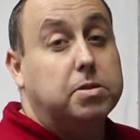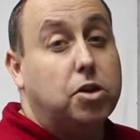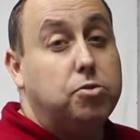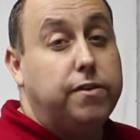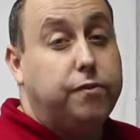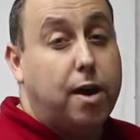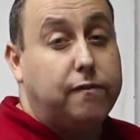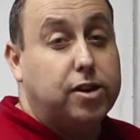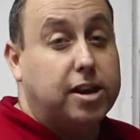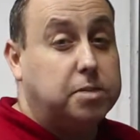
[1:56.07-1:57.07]
but only if you
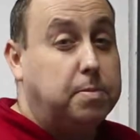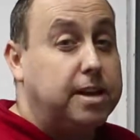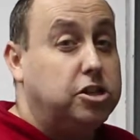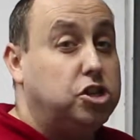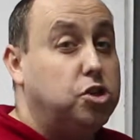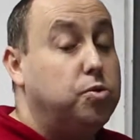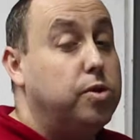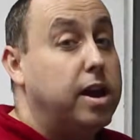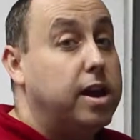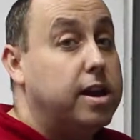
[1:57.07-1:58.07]
have it explained to
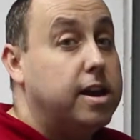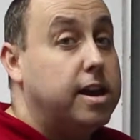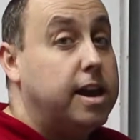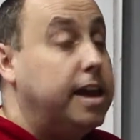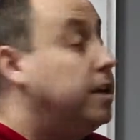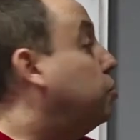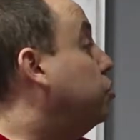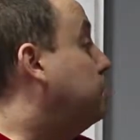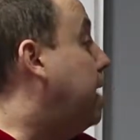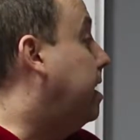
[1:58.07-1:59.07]
you in a
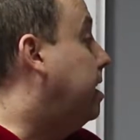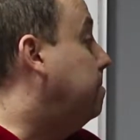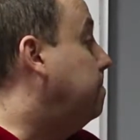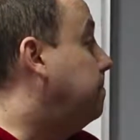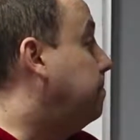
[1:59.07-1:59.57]
good manner.